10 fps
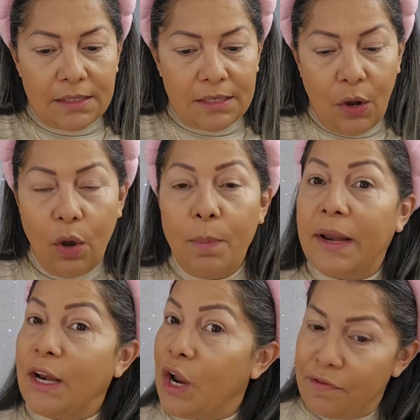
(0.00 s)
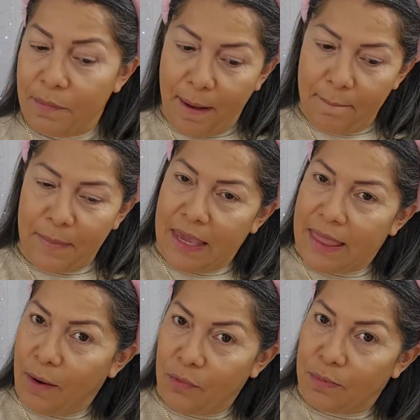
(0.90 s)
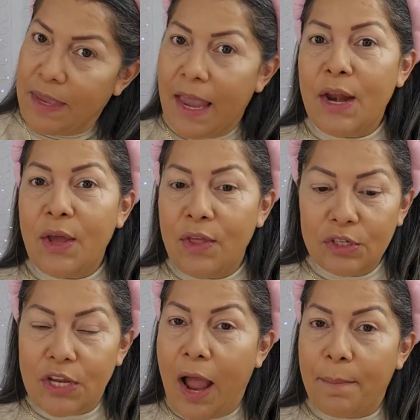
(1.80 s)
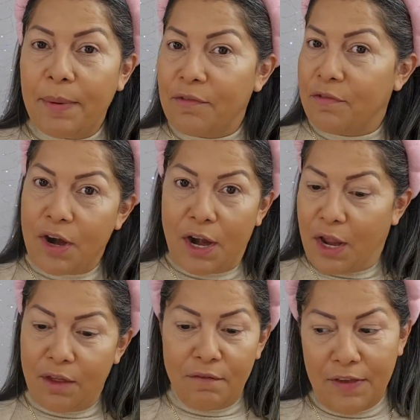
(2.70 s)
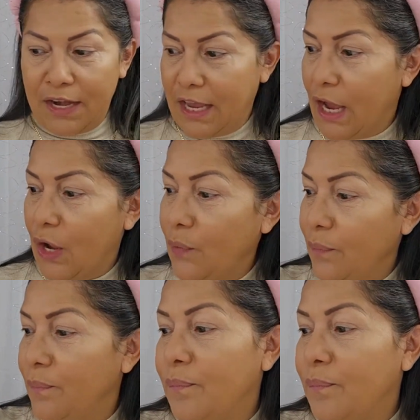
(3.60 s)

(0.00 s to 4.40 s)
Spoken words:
So, but enough about me. That would be another topic for another video.